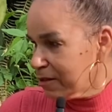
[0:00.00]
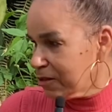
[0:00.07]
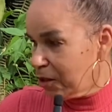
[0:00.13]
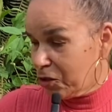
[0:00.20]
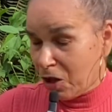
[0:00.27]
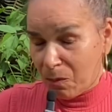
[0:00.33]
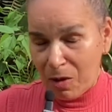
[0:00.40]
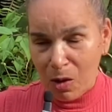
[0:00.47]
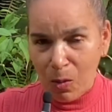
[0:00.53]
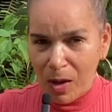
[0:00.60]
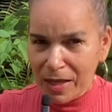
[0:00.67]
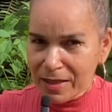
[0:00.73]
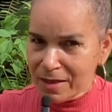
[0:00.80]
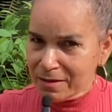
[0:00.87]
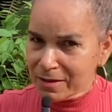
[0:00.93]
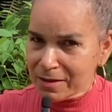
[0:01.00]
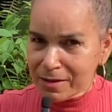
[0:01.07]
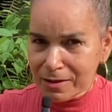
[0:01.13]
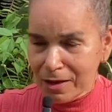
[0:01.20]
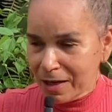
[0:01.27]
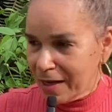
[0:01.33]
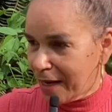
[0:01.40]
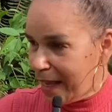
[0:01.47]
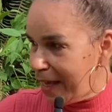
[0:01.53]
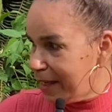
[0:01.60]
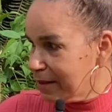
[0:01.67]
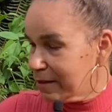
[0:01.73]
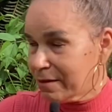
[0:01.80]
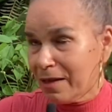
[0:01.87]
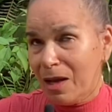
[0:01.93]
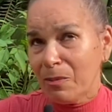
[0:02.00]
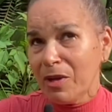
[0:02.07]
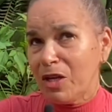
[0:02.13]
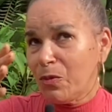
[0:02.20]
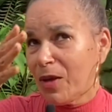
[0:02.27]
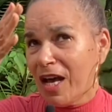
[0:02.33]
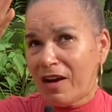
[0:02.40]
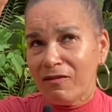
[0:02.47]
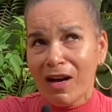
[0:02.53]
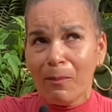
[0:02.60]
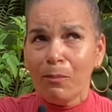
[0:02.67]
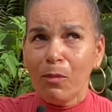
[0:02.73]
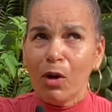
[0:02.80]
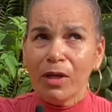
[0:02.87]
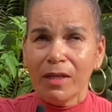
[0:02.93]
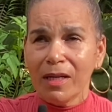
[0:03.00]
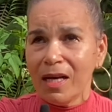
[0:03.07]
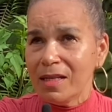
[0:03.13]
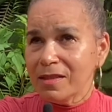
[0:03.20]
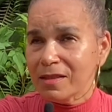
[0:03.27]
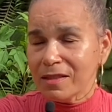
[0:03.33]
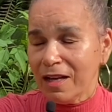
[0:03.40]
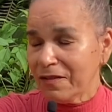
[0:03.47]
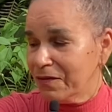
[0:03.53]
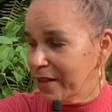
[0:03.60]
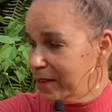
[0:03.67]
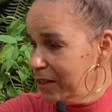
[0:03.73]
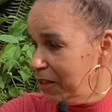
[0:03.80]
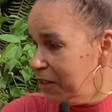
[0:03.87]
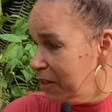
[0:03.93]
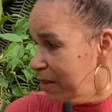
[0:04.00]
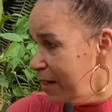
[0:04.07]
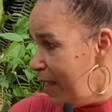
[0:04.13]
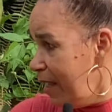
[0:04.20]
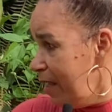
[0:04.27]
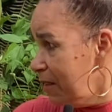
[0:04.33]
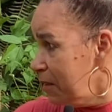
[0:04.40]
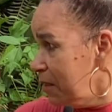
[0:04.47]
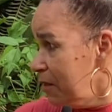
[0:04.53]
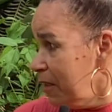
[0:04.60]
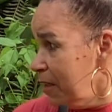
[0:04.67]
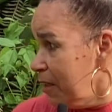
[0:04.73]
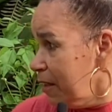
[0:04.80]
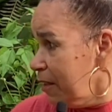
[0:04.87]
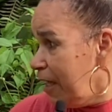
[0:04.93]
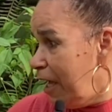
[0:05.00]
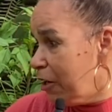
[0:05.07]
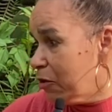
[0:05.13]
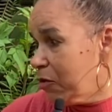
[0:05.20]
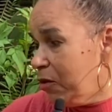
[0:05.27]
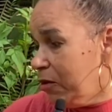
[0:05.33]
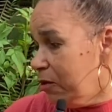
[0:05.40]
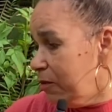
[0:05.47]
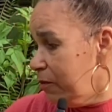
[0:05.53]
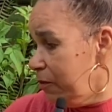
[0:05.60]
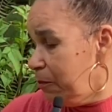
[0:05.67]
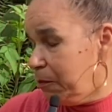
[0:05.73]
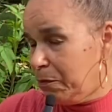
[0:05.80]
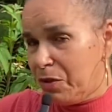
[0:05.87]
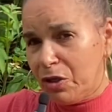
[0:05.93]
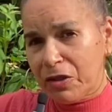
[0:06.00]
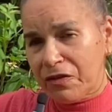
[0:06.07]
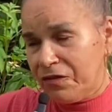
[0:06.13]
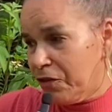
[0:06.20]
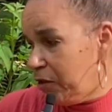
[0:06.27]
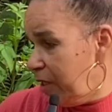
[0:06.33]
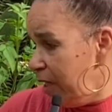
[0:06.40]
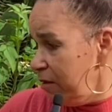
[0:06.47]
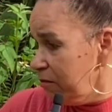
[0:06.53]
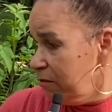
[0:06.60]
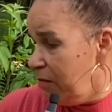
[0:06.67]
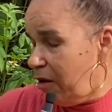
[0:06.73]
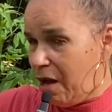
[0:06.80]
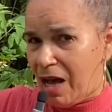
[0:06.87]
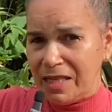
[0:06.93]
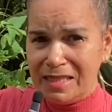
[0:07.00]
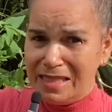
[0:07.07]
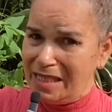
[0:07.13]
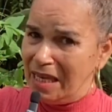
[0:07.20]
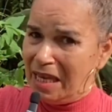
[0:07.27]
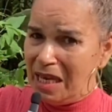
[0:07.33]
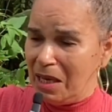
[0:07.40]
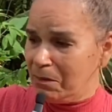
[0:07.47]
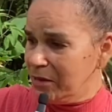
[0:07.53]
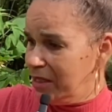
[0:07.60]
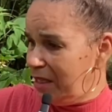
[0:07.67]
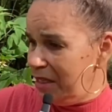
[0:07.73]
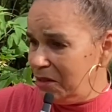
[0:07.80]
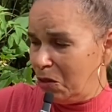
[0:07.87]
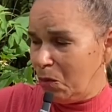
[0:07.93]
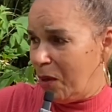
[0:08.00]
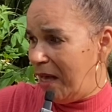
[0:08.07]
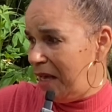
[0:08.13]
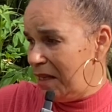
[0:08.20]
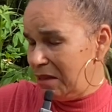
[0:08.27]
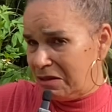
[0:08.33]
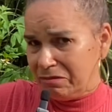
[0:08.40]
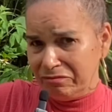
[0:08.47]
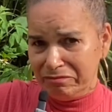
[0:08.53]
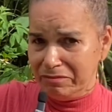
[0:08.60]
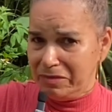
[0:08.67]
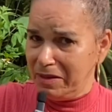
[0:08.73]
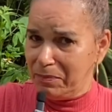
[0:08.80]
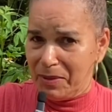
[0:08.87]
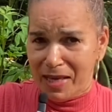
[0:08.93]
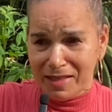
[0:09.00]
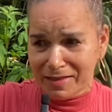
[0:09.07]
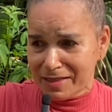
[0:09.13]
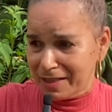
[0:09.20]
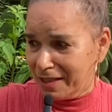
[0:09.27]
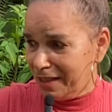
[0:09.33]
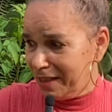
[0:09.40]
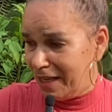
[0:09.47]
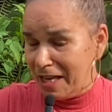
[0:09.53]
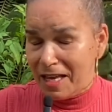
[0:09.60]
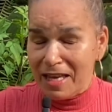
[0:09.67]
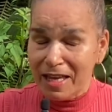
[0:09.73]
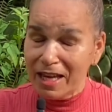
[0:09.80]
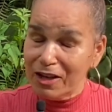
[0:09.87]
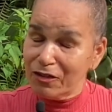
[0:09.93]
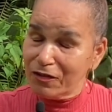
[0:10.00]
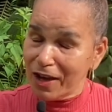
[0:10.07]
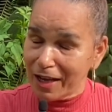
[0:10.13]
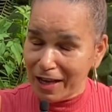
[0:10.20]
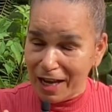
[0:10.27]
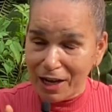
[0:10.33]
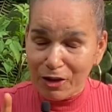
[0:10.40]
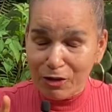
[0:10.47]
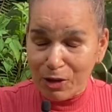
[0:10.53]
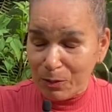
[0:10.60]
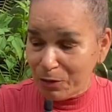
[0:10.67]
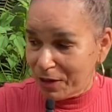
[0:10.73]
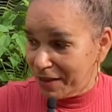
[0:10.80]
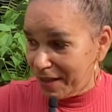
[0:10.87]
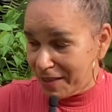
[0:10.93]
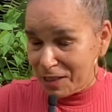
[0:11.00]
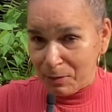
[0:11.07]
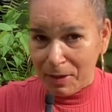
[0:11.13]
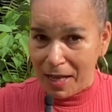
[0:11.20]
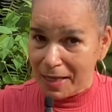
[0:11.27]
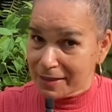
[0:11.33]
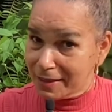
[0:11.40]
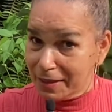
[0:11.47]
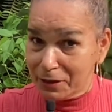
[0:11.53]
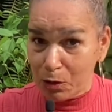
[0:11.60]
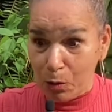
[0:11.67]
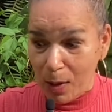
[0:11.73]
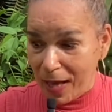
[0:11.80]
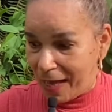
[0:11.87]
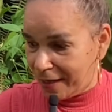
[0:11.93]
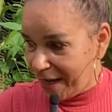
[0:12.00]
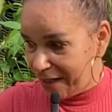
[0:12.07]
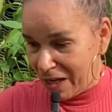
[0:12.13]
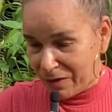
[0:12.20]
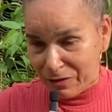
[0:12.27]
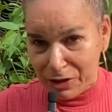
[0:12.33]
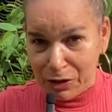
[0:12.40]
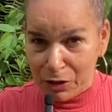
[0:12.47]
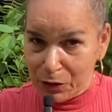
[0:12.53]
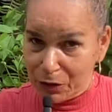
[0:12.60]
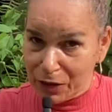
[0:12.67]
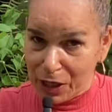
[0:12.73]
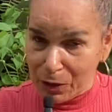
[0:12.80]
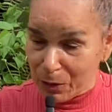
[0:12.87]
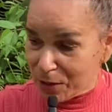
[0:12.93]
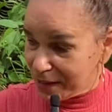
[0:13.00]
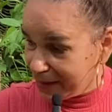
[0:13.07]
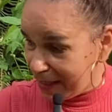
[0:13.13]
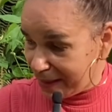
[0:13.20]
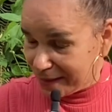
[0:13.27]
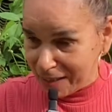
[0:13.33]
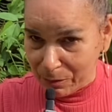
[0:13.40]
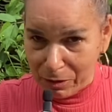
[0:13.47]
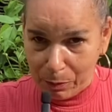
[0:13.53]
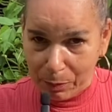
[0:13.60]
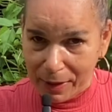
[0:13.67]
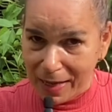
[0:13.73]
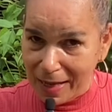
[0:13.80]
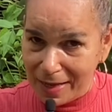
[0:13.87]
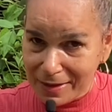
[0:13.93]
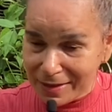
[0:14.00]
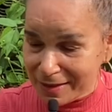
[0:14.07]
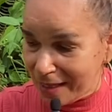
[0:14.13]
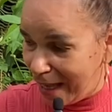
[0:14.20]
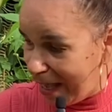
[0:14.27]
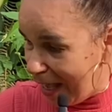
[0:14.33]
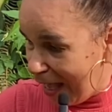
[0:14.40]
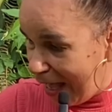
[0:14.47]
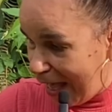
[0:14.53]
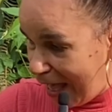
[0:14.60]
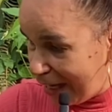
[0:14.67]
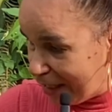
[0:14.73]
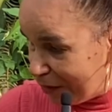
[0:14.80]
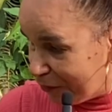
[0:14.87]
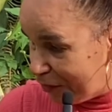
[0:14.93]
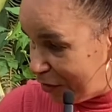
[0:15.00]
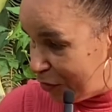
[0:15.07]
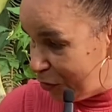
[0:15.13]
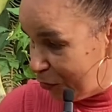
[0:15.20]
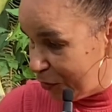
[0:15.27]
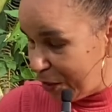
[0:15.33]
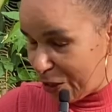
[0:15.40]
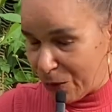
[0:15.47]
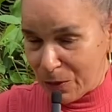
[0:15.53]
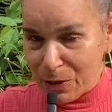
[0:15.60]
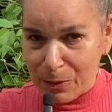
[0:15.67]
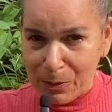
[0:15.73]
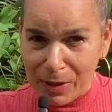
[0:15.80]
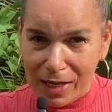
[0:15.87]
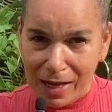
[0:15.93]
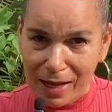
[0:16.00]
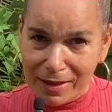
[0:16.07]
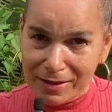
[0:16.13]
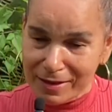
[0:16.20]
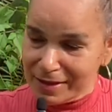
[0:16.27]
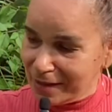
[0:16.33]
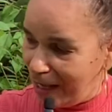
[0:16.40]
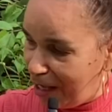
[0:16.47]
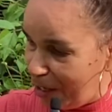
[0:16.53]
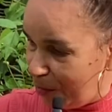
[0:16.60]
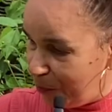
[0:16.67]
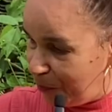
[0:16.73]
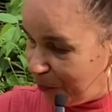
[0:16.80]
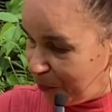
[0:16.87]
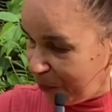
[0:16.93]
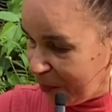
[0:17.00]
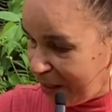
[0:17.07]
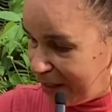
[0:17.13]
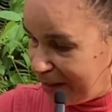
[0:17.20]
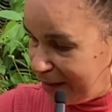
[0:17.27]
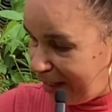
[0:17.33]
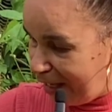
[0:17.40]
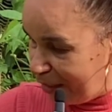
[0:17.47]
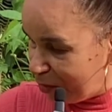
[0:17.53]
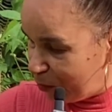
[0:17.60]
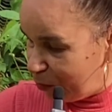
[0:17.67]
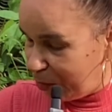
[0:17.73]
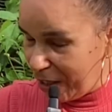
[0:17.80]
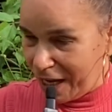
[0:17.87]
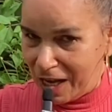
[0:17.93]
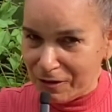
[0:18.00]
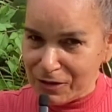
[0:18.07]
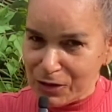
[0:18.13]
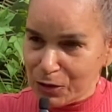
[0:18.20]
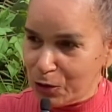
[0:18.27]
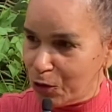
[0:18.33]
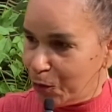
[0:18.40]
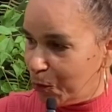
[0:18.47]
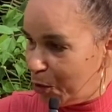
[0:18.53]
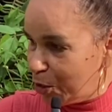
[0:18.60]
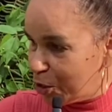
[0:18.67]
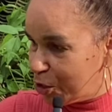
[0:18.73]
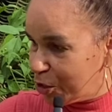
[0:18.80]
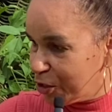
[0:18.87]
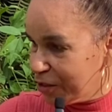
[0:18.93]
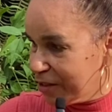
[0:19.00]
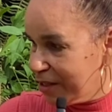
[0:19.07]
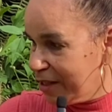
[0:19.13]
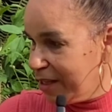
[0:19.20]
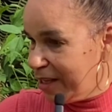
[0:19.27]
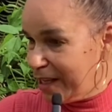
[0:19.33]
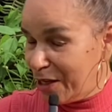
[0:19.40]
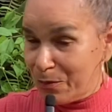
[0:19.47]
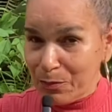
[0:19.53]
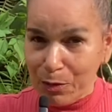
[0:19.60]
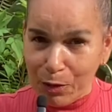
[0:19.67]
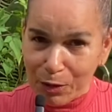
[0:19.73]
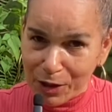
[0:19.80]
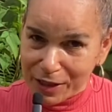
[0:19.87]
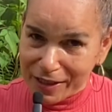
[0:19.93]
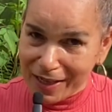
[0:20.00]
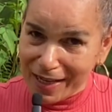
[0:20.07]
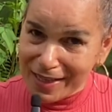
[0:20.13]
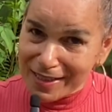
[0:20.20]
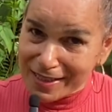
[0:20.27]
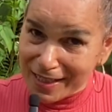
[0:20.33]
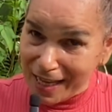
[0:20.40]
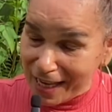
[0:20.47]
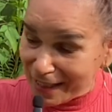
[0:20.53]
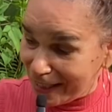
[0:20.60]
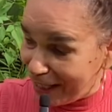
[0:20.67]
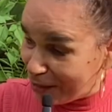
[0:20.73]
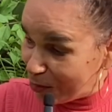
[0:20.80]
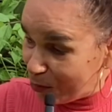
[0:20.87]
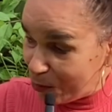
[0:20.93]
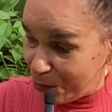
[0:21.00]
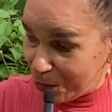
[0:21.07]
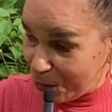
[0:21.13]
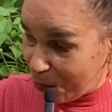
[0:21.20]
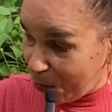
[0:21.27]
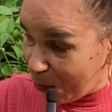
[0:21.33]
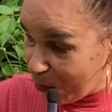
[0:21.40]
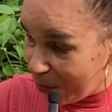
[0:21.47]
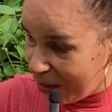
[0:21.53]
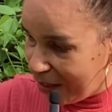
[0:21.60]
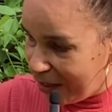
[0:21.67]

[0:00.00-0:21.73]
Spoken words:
number 1 is sunlight. I mean, we have abundance of it here, and they grow beautifully, untamed in the wild, basically. In fact, I grew up with these plants in the wild. I never knew there were sensible plants. I never knew there were plants that would have so much importance like they do now.